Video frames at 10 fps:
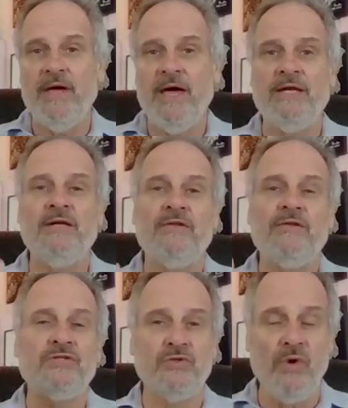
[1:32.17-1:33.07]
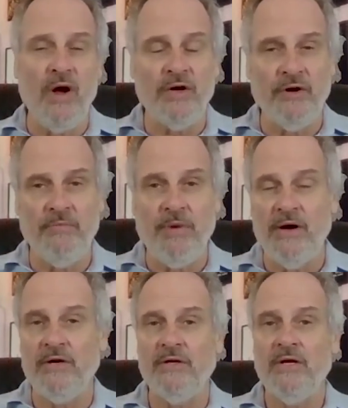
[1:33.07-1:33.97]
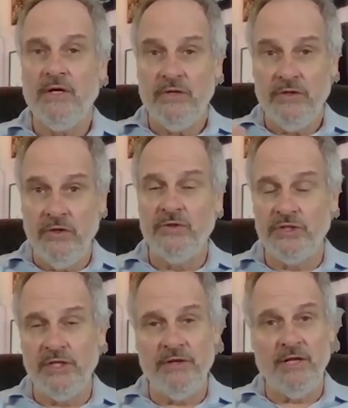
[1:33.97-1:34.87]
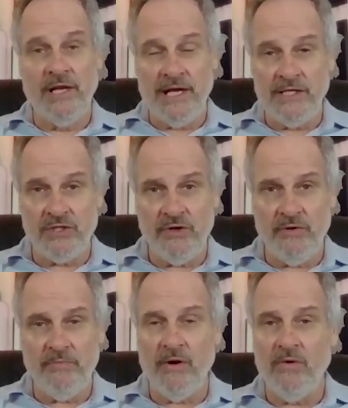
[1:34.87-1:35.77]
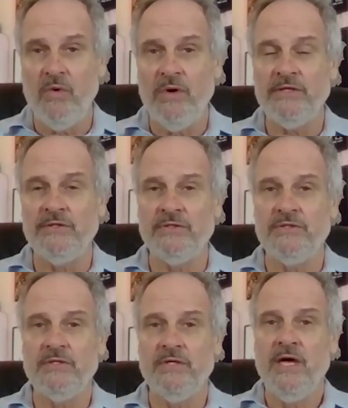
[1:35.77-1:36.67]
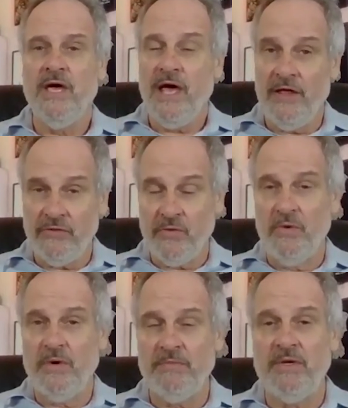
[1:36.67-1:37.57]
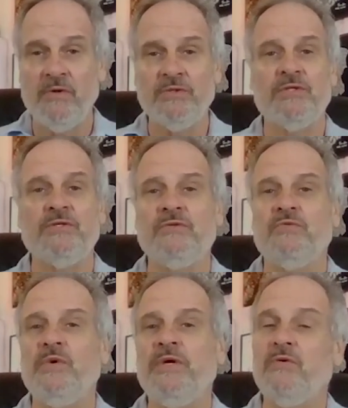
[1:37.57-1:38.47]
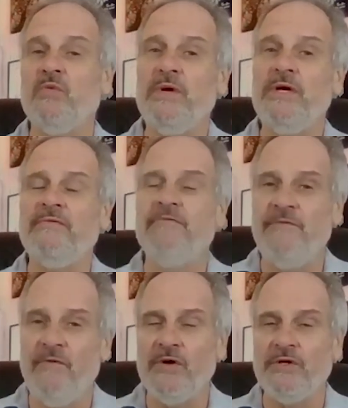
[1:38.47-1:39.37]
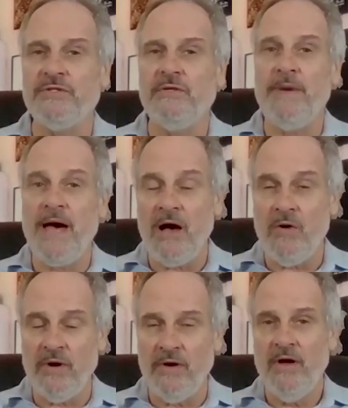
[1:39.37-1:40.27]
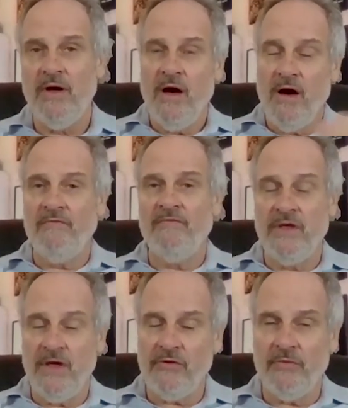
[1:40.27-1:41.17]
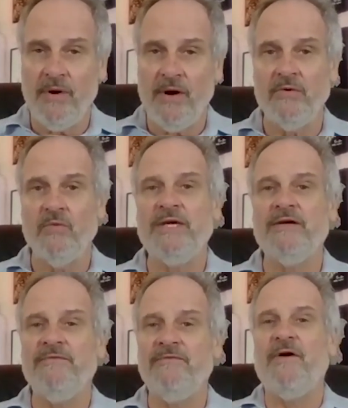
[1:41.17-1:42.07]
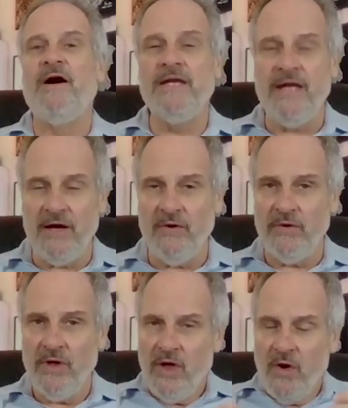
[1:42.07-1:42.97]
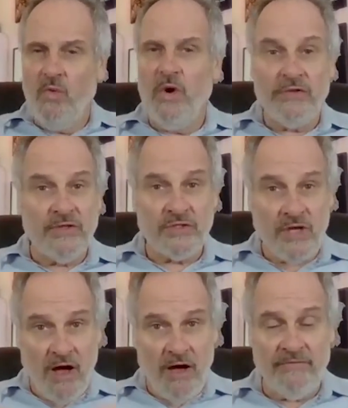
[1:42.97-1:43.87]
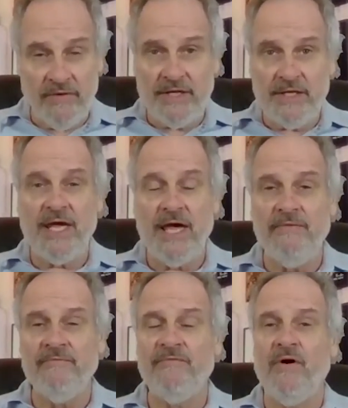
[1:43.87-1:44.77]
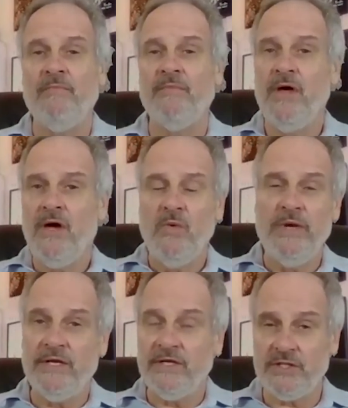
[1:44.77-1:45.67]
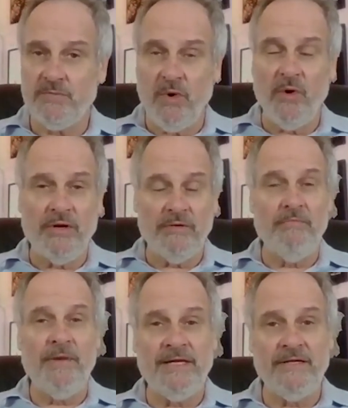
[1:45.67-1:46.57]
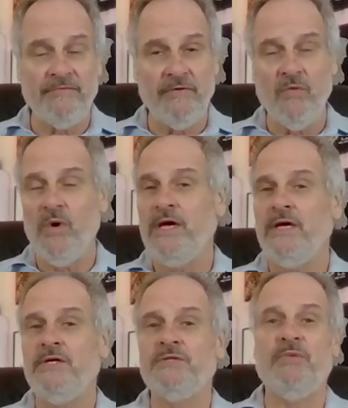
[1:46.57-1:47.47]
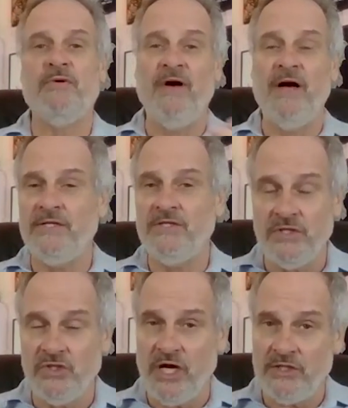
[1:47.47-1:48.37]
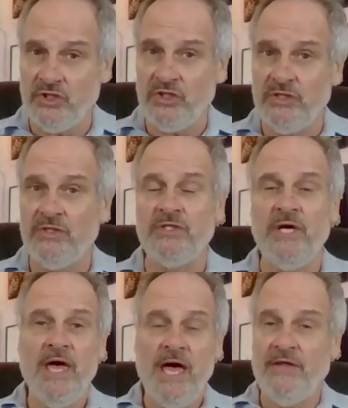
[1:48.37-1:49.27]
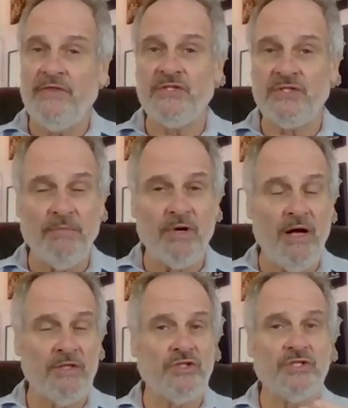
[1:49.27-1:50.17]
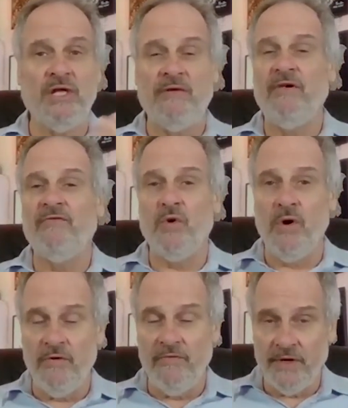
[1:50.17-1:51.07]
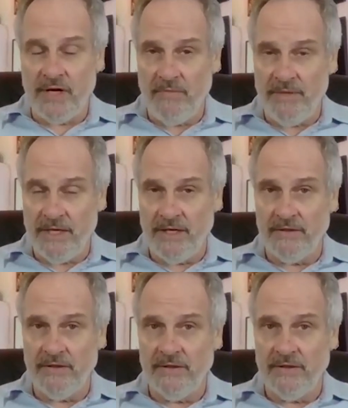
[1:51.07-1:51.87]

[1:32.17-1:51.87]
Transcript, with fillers: And the stronger part, usually the lazier part, wins. And through hypnosis, we can reinforce the power of the other part. We can find out where this conflict came from. We can explore it in many different ways, provide suggestions at the subconscious level for overcoming it.